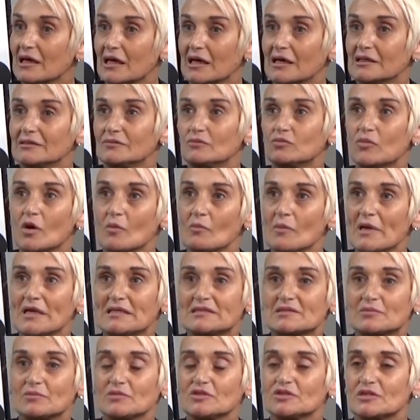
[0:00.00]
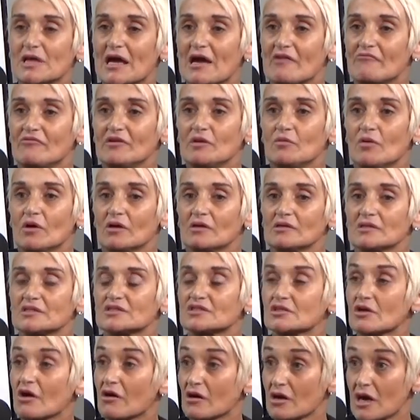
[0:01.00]
And what makes me, everyone
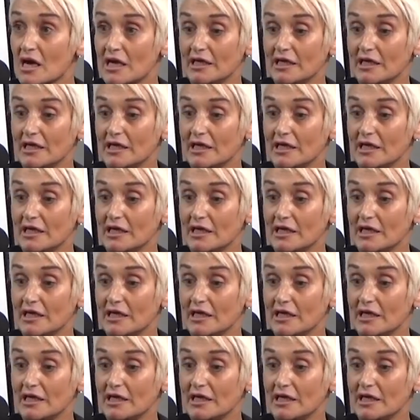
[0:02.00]
has got